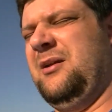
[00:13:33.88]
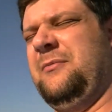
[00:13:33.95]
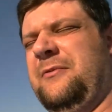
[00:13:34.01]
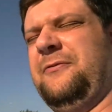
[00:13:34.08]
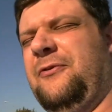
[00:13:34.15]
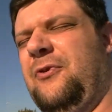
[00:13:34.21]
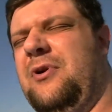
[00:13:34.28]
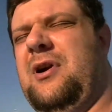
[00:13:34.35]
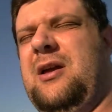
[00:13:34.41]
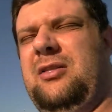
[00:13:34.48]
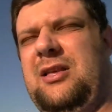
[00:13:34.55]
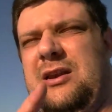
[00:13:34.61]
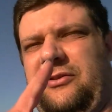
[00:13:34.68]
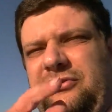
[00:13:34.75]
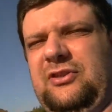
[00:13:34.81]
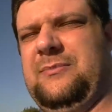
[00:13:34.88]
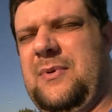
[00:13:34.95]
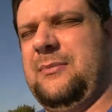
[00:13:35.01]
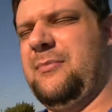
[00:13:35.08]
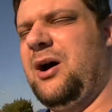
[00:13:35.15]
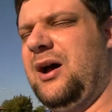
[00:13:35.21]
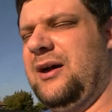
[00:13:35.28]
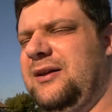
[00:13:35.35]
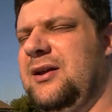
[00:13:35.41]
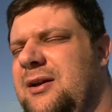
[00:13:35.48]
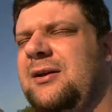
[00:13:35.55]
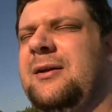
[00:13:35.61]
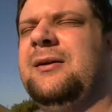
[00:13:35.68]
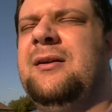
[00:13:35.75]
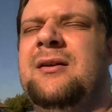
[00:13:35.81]
Before I let it slip my mind,
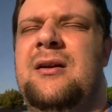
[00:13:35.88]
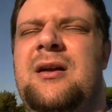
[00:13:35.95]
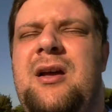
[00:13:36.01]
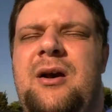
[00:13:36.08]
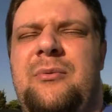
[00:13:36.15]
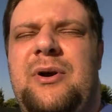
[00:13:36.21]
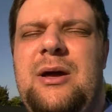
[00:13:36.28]
when